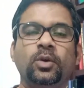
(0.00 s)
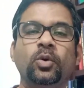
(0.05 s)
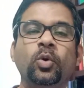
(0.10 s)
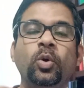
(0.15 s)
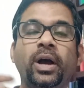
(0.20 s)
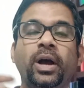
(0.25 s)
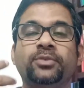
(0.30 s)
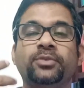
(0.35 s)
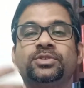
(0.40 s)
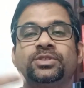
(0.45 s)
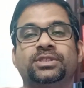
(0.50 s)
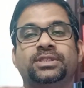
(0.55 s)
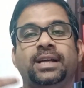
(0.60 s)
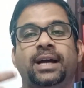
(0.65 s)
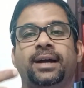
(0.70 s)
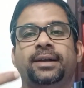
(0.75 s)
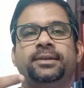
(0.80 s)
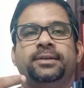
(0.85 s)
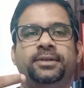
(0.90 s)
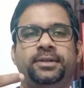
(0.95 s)
who have
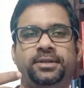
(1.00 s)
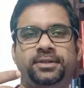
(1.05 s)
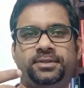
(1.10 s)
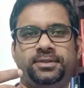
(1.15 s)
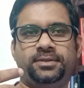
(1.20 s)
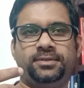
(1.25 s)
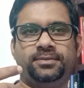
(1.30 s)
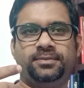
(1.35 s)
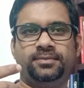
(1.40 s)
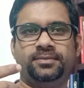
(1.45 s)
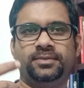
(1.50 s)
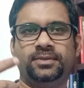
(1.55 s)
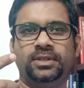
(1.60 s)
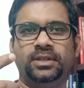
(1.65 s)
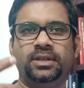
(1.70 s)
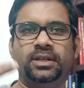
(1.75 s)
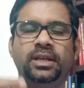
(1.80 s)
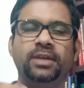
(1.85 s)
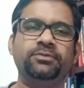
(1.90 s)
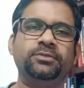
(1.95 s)
started it.
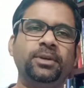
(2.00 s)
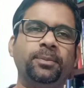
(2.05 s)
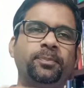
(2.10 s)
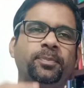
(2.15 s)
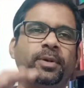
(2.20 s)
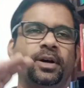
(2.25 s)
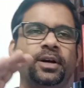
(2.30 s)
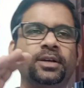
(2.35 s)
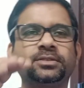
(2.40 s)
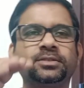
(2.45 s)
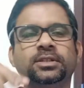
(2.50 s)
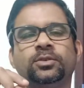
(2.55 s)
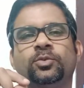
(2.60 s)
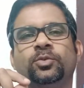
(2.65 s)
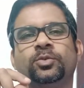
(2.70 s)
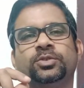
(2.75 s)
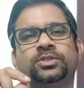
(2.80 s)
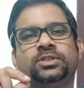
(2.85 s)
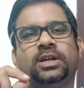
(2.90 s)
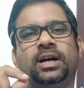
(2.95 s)
If the person
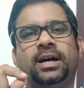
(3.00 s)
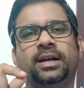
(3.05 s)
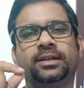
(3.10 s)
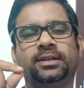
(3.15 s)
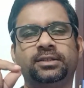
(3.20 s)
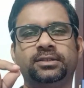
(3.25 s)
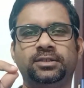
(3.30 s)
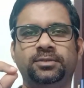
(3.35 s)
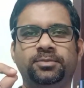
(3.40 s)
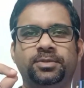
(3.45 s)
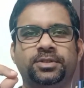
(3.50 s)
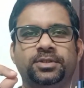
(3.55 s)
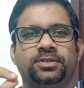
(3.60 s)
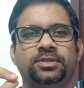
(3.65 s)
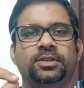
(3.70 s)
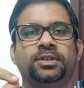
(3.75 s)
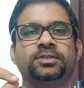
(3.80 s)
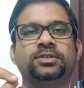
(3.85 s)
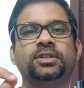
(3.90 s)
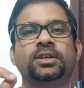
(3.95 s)
who started the
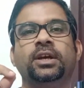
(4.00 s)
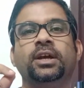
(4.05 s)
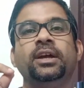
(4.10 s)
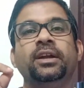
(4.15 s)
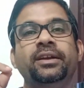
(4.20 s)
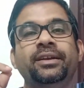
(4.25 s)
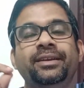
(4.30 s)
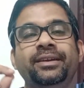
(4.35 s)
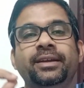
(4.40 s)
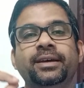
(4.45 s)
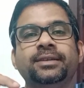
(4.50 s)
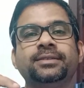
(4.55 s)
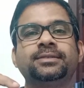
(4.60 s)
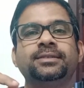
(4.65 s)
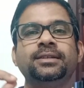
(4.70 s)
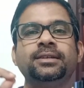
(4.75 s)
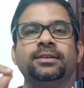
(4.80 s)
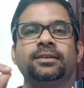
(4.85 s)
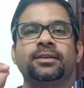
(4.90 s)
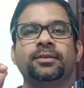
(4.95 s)
business
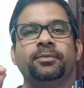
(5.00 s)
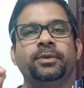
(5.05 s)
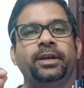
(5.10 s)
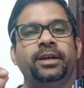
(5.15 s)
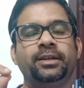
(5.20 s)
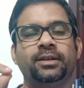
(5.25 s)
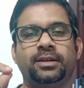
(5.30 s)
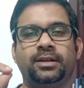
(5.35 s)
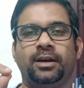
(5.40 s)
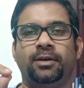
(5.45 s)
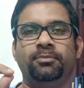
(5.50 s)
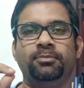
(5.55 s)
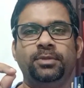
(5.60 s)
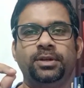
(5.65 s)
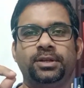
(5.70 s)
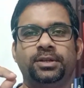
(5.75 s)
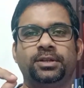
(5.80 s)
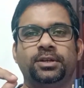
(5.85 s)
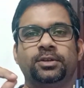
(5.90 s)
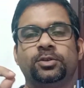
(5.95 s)
doesn't remain
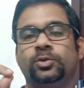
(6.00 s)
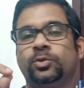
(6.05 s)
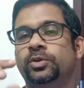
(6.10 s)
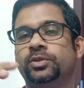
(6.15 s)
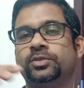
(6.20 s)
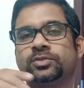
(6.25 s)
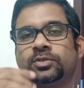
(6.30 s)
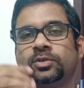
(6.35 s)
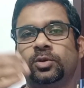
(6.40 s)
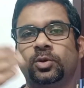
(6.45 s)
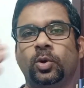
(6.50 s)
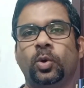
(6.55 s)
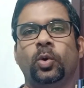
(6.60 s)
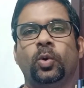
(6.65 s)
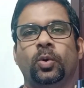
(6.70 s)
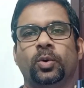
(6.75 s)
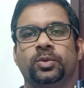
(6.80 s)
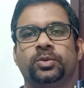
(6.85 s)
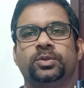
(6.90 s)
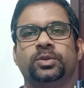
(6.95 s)
committed to its
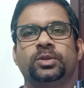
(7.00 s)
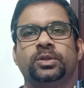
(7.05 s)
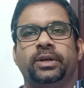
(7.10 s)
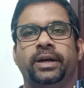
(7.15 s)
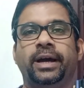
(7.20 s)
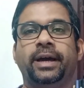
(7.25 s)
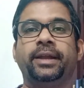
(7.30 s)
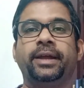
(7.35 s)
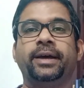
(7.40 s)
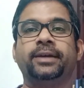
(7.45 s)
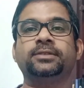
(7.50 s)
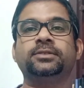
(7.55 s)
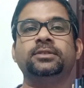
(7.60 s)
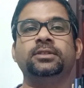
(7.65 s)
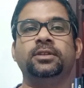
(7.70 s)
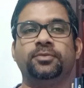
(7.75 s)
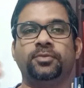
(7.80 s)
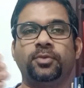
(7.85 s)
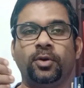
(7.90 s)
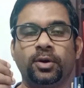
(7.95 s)
growth and has
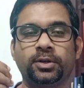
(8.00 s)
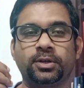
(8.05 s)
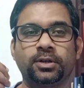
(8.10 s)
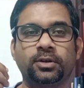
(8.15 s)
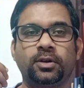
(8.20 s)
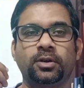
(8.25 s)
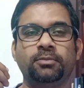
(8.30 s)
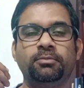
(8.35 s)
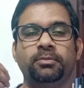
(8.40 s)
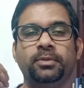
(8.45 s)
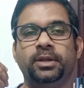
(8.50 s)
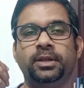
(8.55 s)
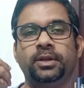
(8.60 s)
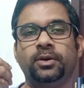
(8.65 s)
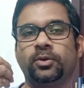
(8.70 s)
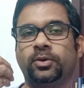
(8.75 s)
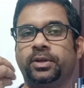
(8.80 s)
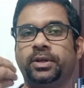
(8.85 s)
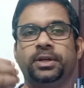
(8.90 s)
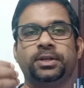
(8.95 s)
defaulted on many
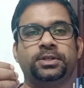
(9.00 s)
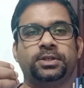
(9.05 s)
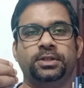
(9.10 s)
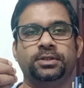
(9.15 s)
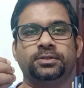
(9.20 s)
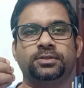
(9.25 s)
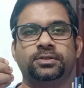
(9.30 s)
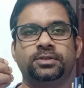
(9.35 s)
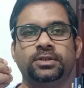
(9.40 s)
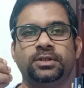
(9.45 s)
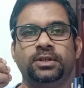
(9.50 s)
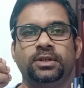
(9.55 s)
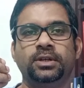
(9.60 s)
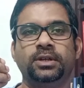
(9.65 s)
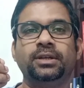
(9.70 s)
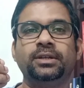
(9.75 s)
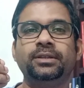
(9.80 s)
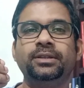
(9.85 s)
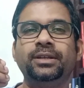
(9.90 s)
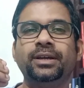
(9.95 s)
occasions,
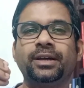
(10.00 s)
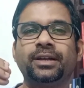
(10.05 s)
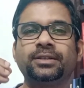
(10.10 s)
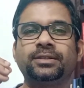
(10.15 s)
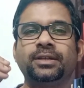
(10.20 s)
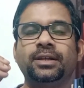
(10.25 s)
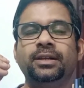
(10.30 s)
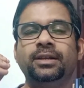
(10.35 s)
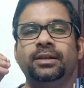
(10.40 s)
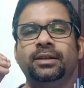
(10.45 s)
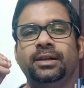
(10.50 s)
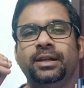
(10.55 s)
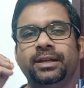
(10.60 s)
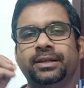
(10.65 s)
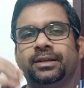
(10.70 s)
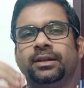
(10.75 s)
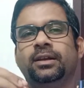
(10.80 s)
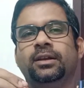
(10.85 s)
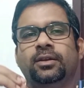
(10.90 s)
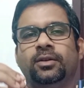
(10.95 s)
there is a
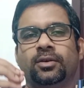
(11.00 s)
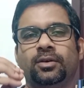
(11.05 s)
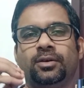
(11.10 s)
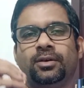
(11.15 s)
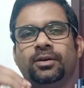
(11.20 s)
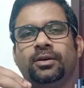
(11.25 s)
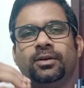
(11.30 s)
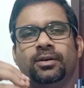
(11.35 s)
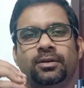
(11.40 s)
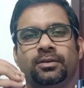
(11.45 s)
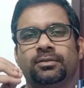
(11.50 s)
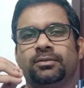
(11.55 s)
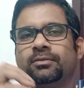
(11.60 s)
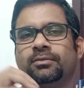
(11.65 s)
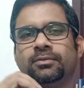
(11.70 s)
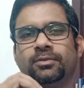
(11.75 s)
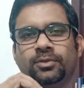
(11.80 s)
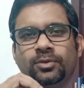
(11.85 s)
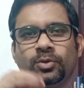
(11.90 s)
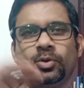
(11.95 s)
little or
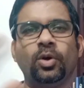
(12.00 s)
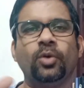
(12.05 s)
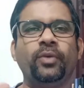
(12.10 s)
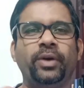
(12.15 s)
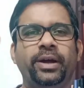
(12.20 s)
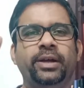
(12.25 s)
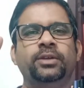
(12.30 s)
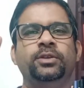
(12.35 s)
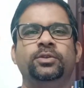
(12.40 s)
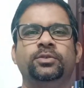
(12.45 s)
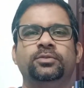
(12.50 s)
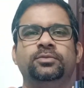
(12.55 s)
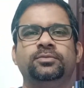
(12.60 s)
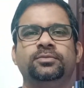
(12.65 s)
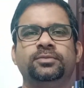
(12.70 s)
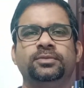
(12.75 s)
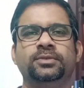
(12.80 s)
no value